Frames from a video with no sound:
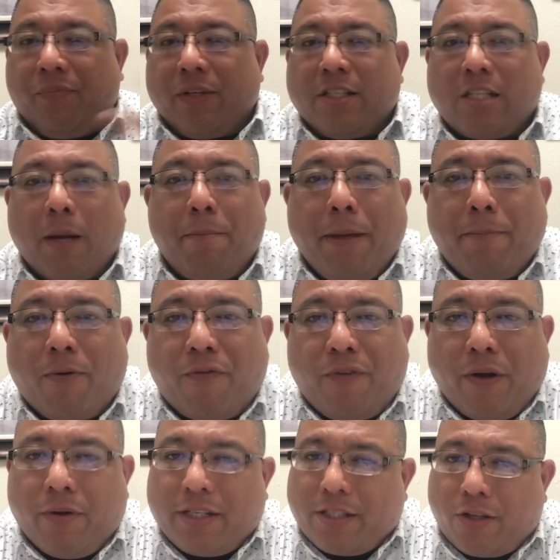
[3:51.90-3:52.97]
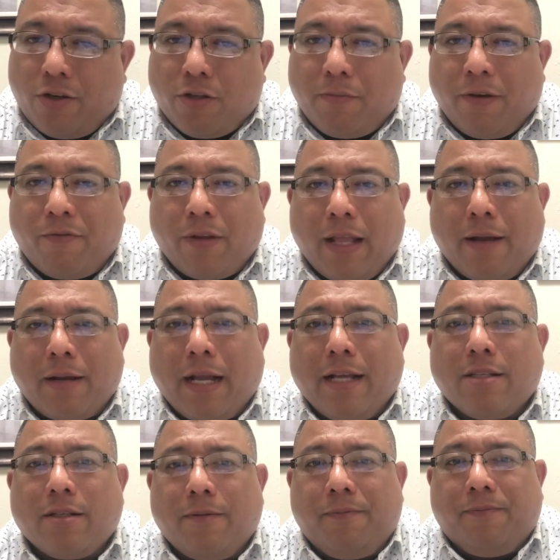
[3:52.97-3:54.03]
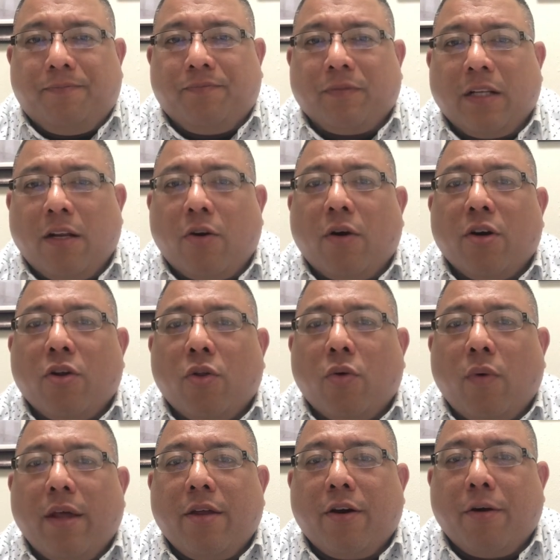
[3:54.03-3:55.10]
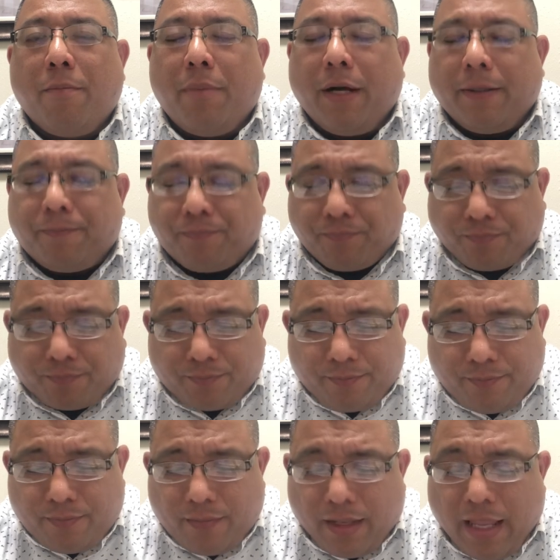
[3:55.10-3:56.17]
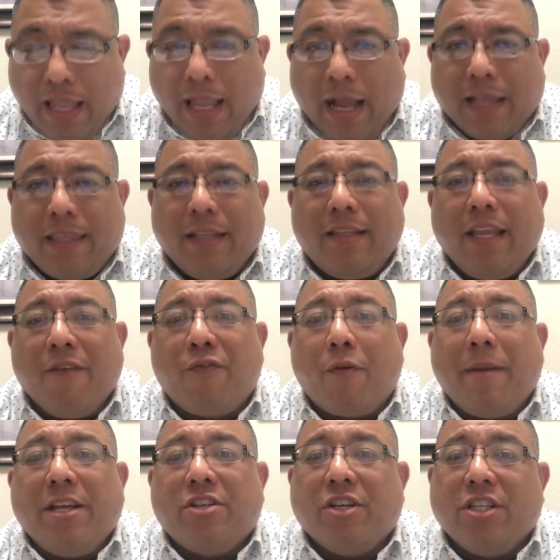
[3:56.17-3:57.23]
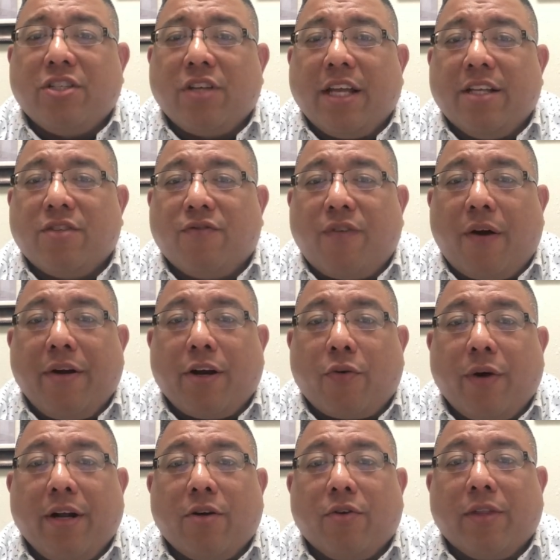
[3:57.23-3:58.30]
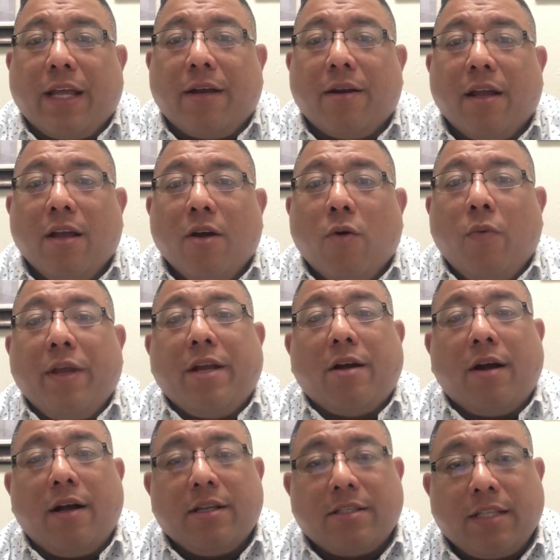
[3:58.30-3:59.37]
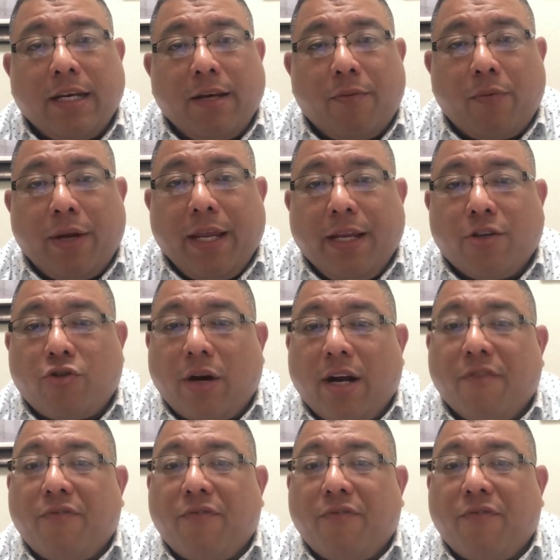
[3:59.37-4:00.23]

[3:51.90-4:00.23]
Some people feel, excuse me for that, guys, a little under the weather here, but I think the information is very critical that we constantly read, try to